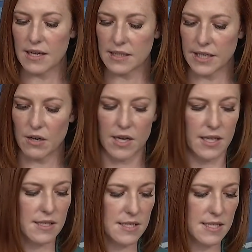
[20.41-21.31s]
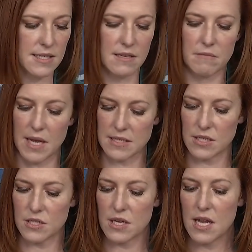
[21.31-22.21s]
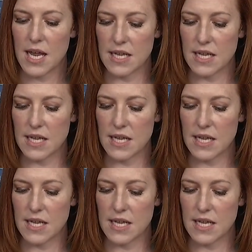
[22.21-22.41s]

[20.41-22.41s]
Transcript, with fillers: clear and consistent message